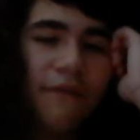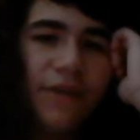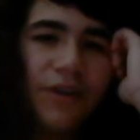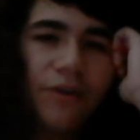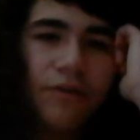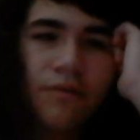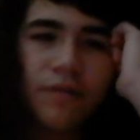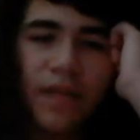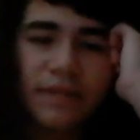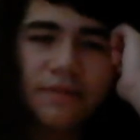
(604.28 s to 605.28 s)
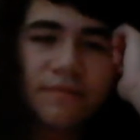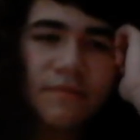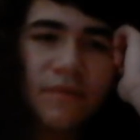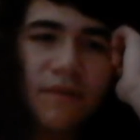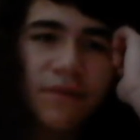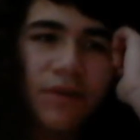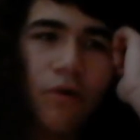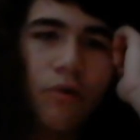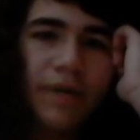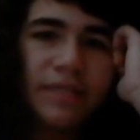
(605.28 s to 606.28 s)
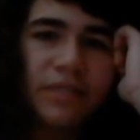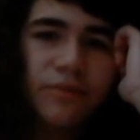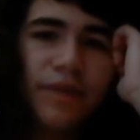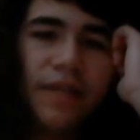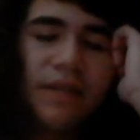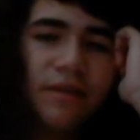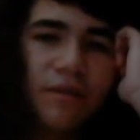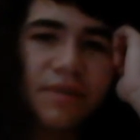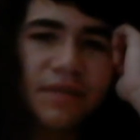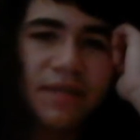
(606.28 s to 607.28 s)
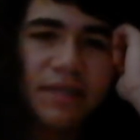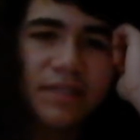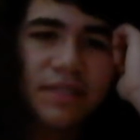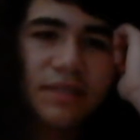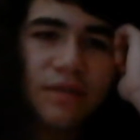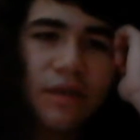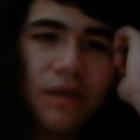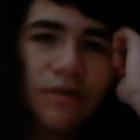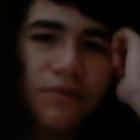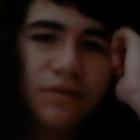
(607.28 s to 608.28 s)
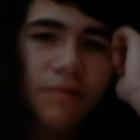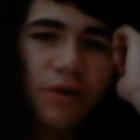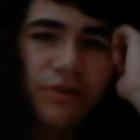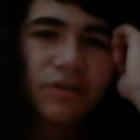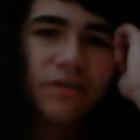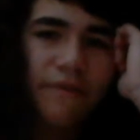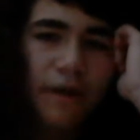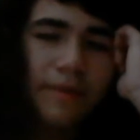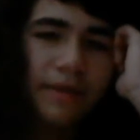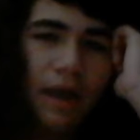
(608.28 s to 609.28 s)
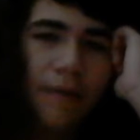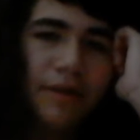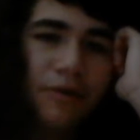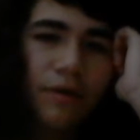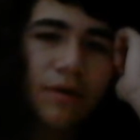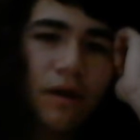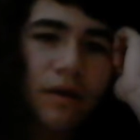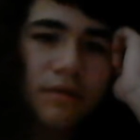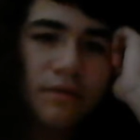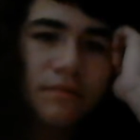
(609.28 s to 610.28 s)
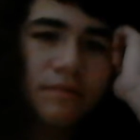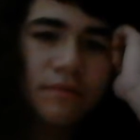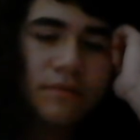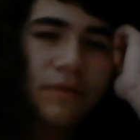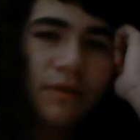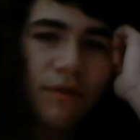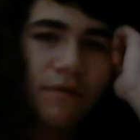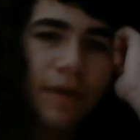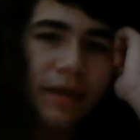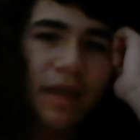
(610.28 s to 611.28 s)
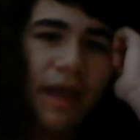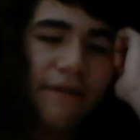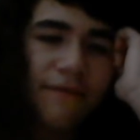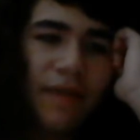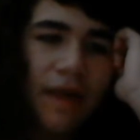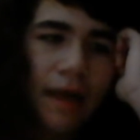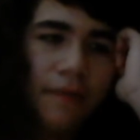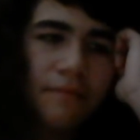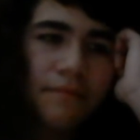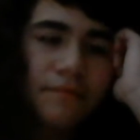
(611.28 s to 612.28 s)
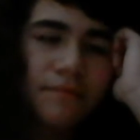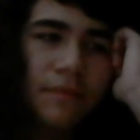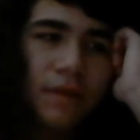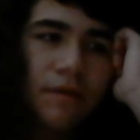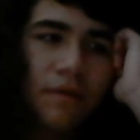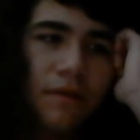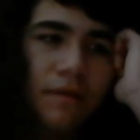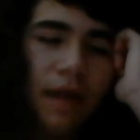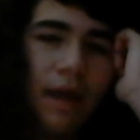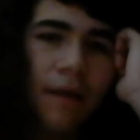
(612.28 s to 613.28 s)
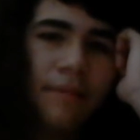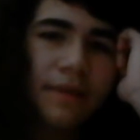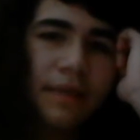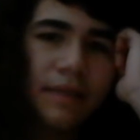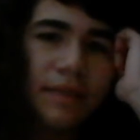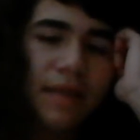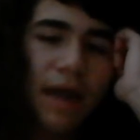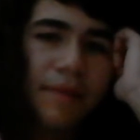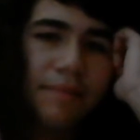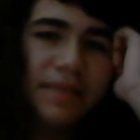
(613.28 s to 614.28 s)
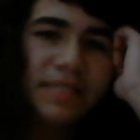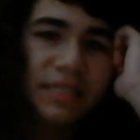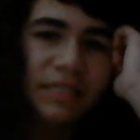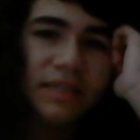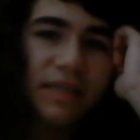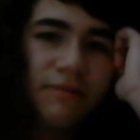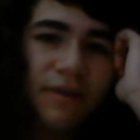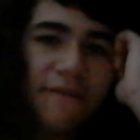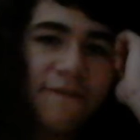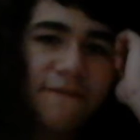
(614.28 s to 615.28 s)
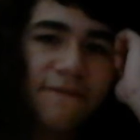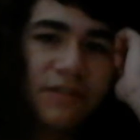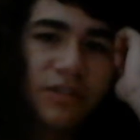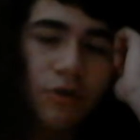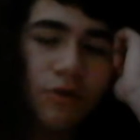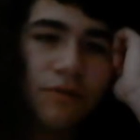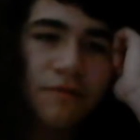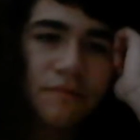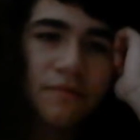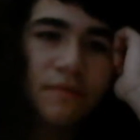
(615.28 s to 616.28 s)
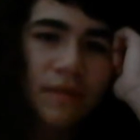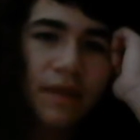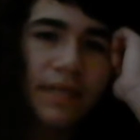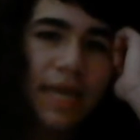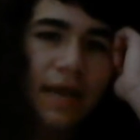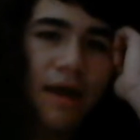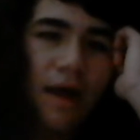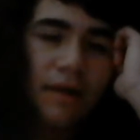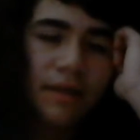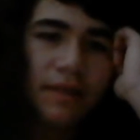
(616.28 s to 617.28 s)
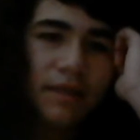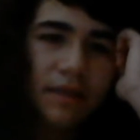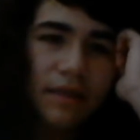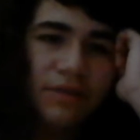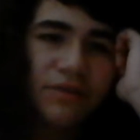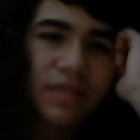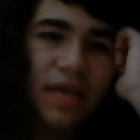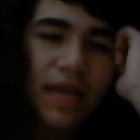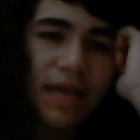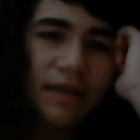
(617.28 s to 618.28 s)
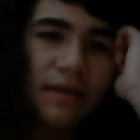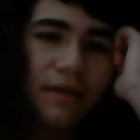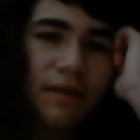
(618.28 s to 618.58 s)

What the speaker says: a video like for the whole week this week though, because there's some other stuff I've been going on though for my life that I've been busy dealing with. So yeah, it's just that,